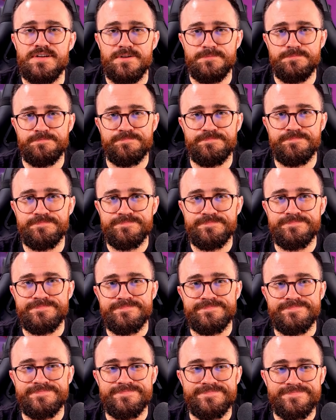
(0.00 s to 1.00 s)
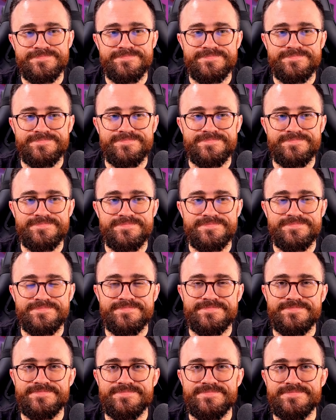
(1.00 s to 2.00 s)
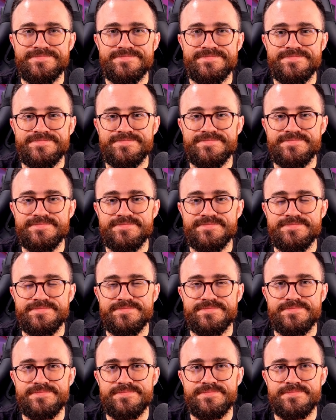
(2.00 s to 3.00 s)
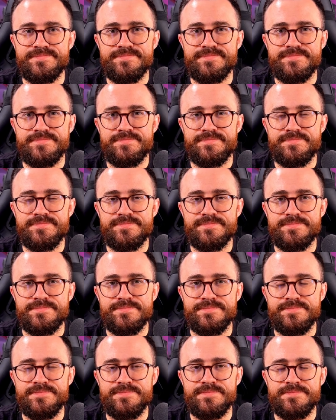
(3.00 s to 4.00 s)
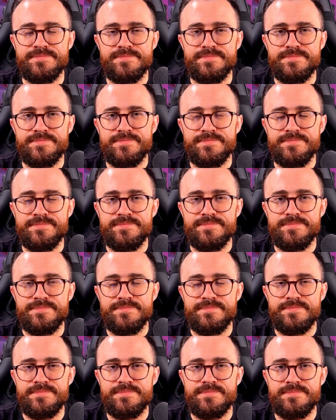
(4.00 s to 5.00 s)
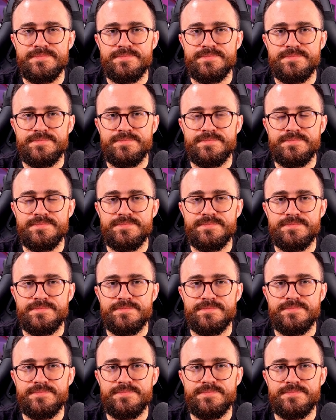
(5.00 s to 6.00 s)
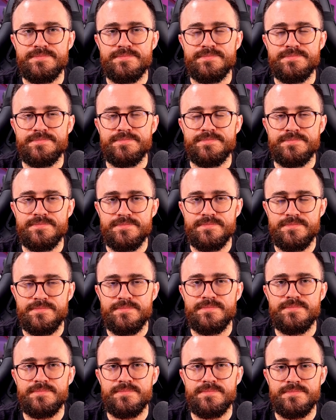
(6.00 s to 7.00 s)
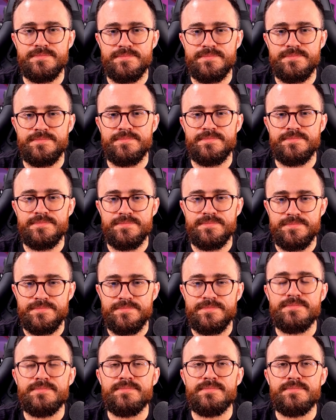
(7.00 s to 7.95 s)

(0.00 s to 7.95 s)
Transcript: (silent)